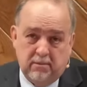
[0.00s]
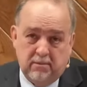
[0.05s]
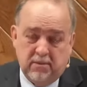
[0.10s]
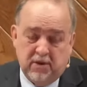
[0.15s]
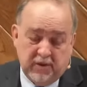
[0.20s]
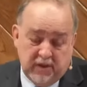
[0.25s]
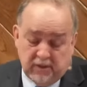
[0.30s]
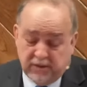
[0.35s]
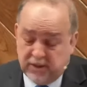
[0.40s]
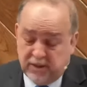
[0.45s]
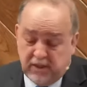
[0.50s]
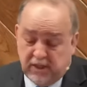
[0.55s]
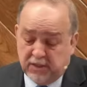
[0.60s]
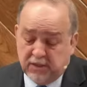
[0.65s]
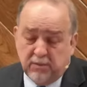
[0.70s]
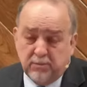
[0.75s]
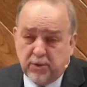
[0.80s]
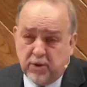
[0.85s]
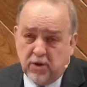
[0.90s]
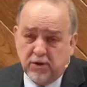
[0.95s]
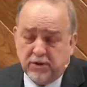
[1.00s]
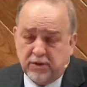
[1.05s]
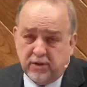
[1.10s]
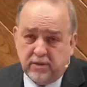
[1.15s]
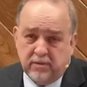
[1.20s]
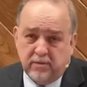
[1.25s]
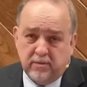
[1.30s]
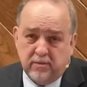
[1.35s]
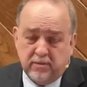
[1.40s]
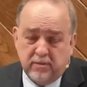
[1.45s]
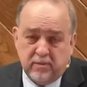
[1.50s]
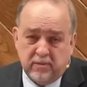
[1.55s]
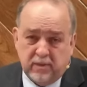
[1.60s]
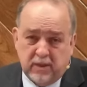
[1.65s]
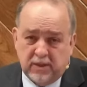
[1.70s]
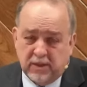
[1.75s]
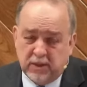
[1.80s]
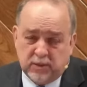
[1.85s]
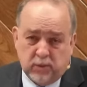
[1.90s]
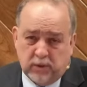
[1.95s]
Oh, he was a decent person, he
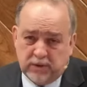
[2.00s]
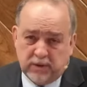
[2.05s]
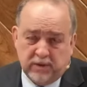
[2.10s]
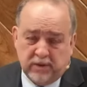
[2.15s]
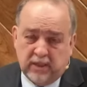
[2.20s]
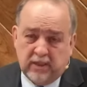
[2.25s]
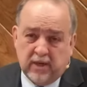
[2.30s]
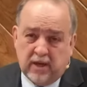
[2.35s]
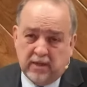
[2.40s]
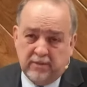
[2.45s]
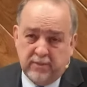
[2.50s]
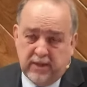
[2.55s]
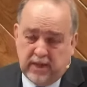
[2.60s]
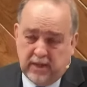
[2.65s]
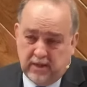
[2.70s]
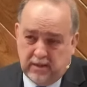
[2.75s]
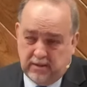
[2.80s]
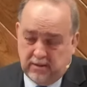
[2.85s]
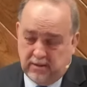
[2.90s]
just wasn't the God man.